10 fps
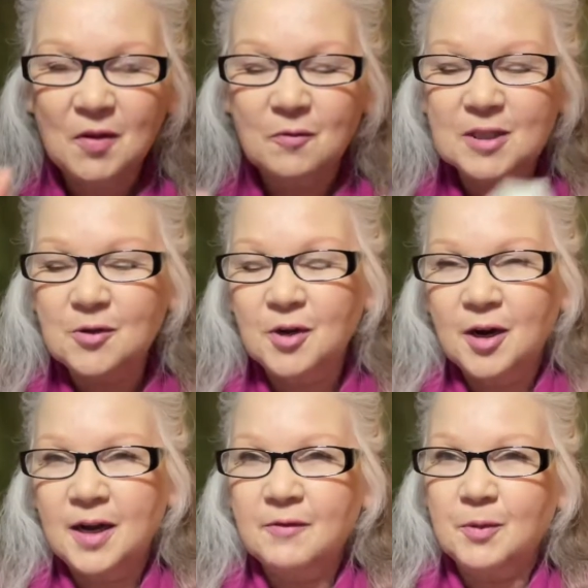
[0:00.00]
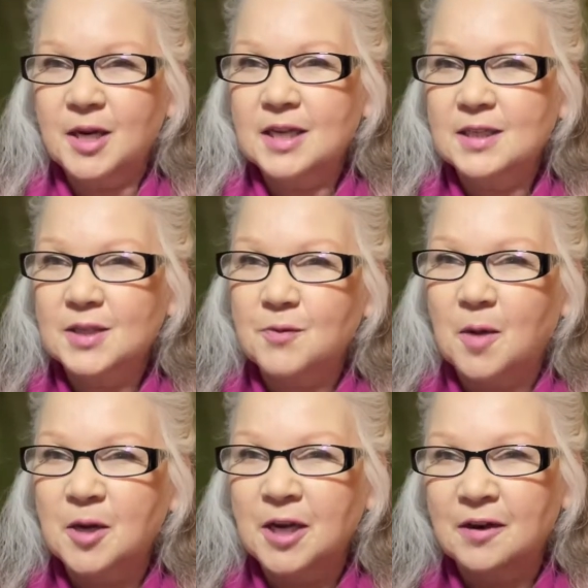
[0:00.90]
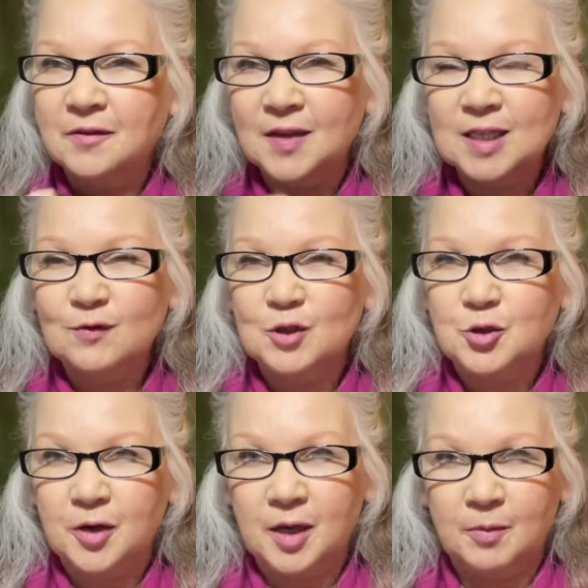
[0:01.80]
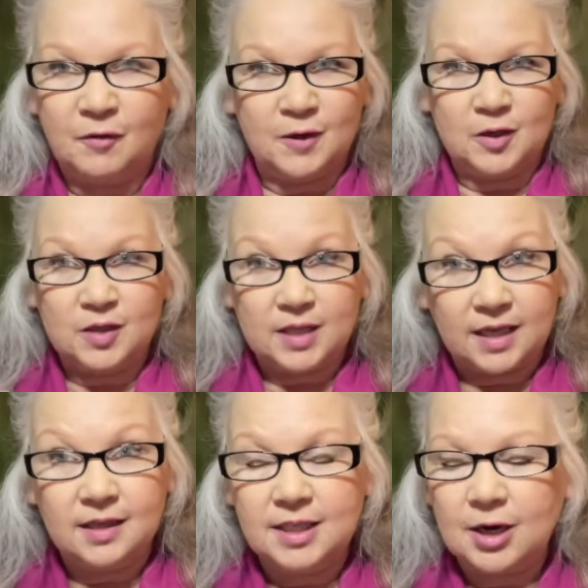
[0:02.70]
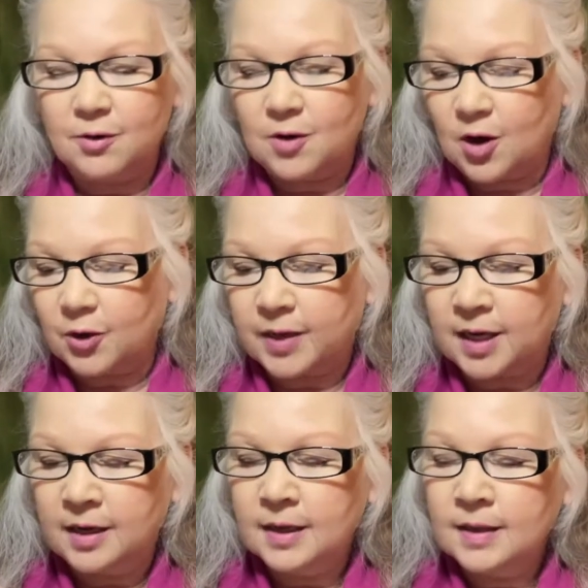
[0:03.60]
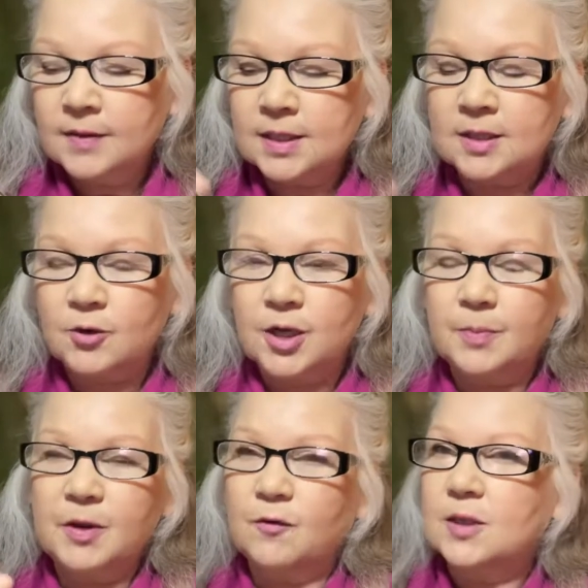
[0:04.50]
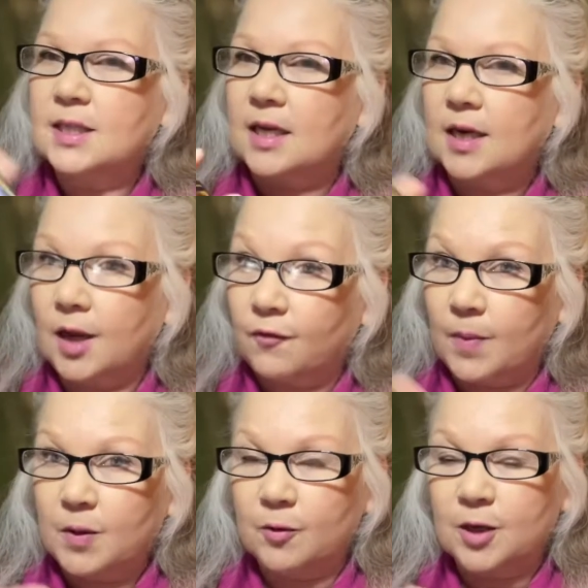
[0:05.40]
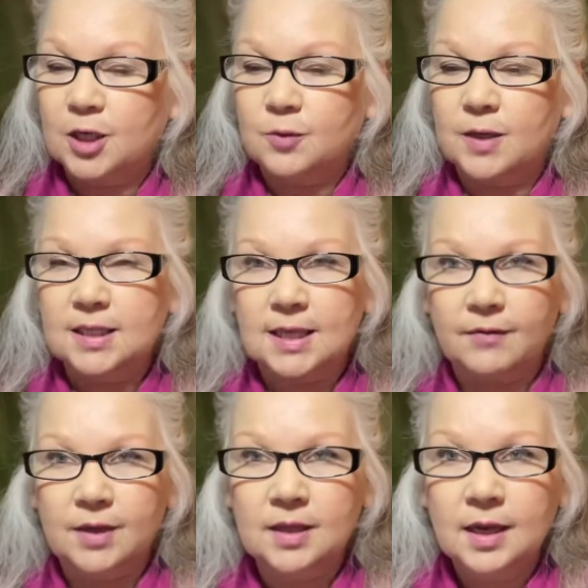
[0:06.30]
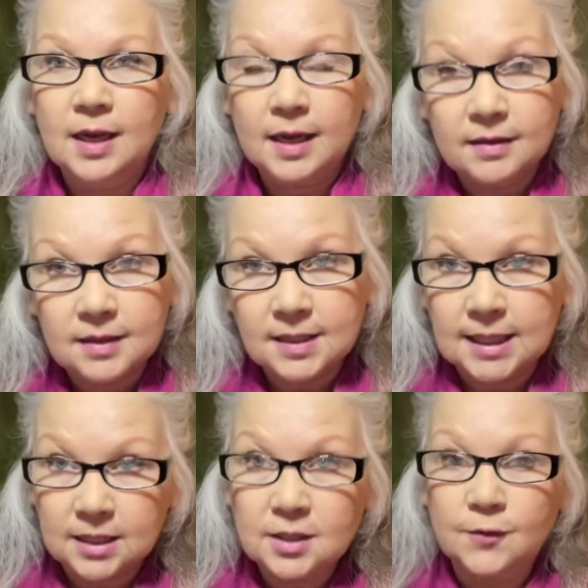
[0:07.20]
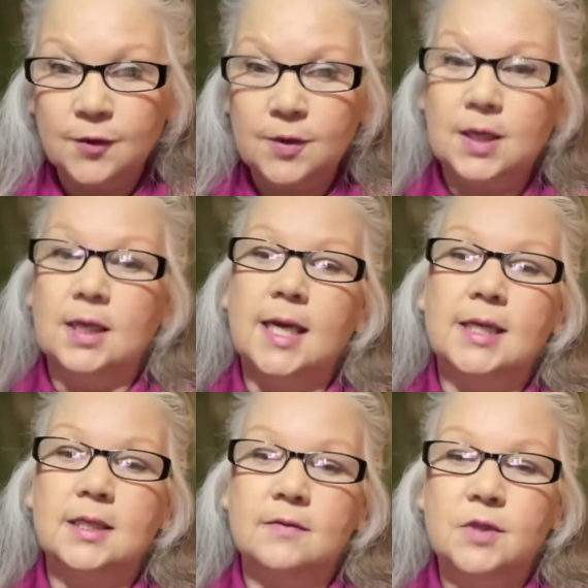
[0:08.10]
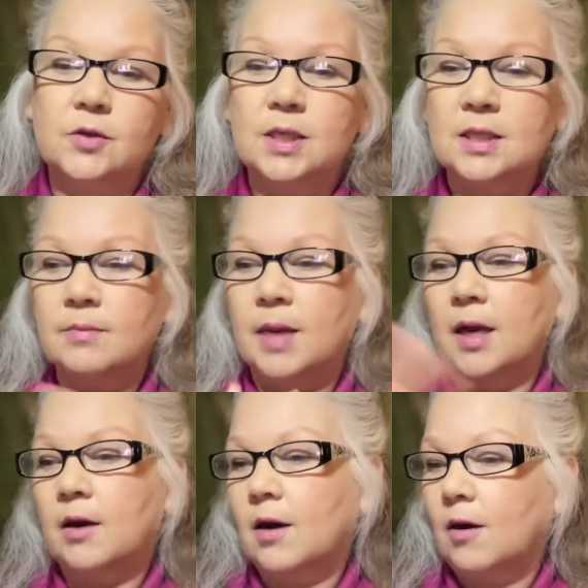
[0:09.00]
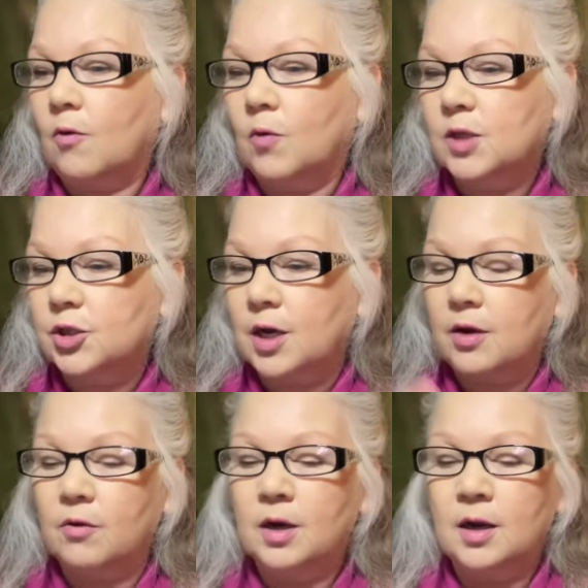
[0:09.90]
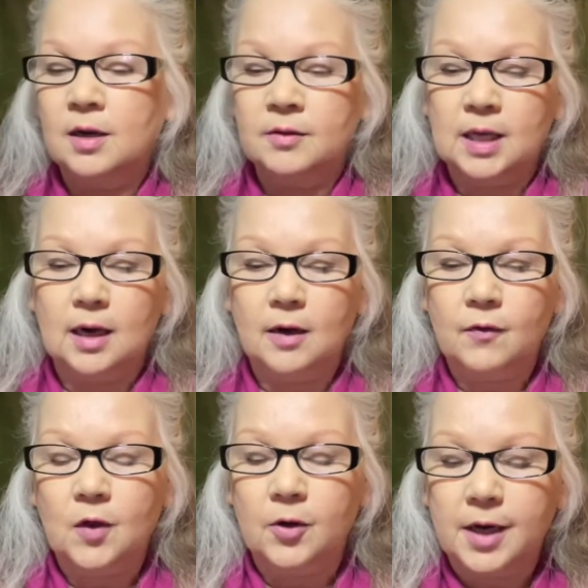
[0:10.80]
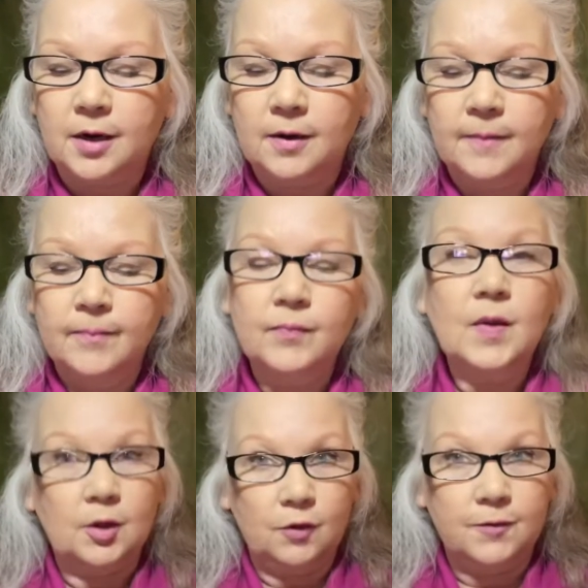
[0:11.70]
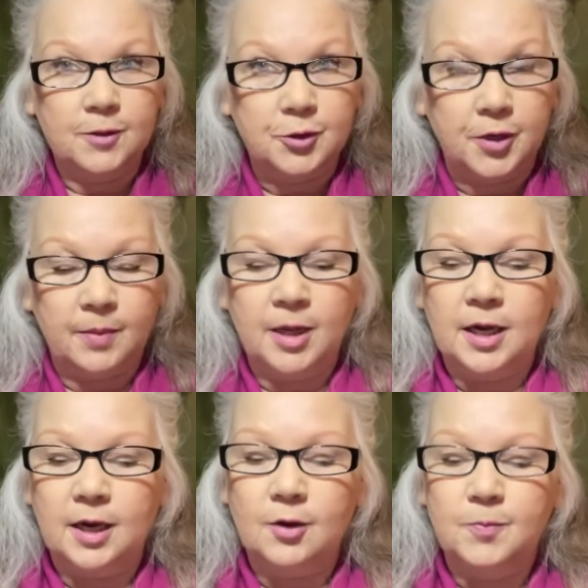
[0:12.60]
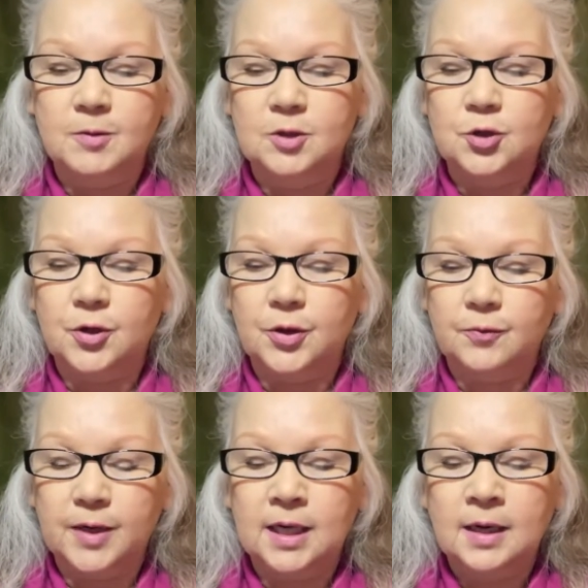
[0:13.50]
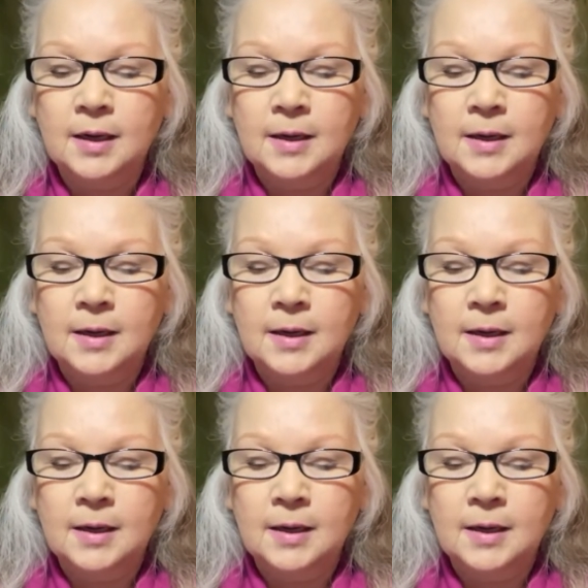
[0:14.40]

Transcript: What's going on, everybody? It's Robin here. Thanks for joining me for your daily tarot card reading. This is going to be for Sunday, February 27th, and this is for the collective. So it doesn't matter what you got going on out there. If you're here, thank you for joining me, and I hope you enjoy the reading.